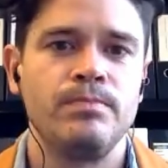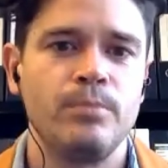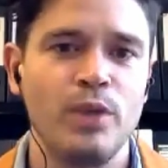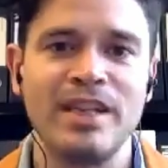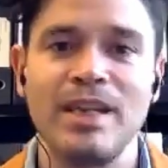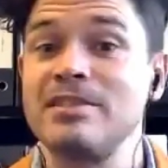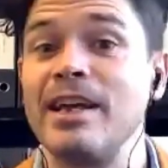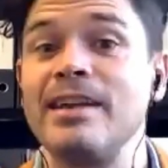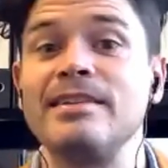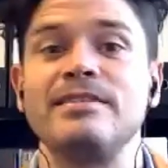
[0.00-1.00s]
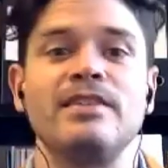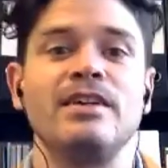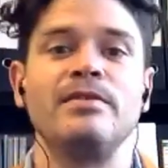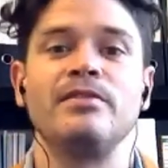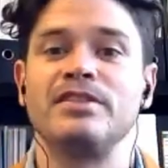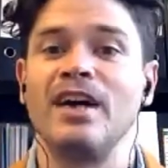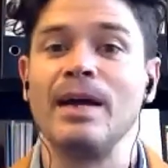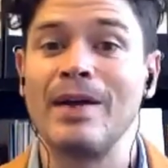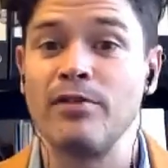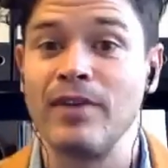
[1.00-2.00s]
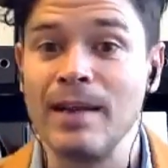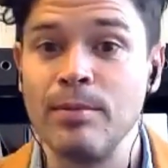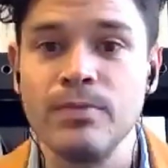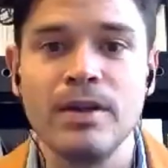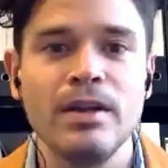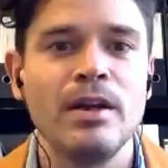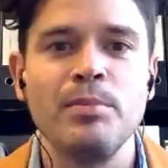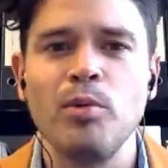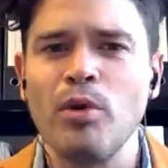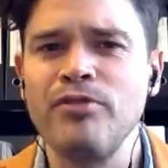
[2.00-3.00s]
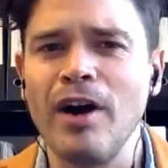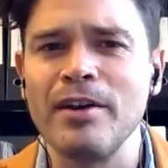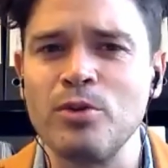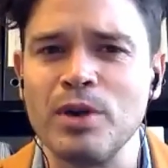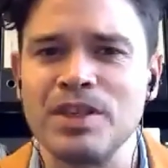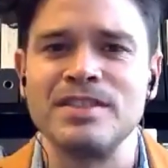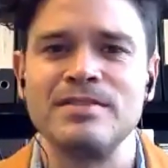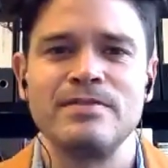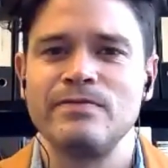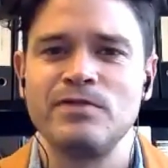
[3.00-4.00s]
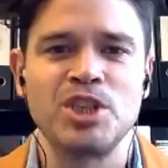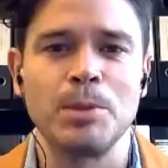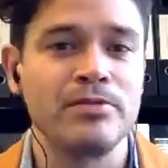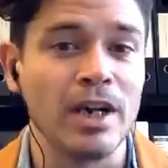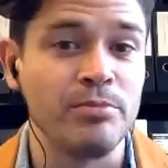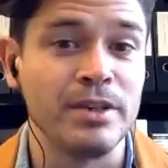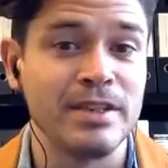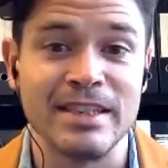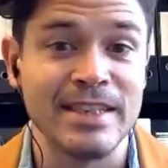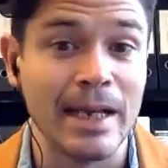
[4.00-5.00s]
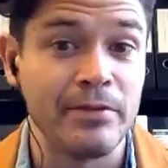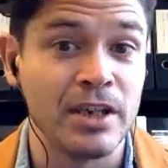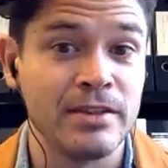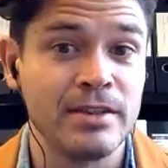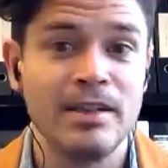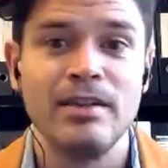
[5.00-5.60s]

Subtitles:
We're coming to the end of the time we have available. But one final question. The job of government is never done.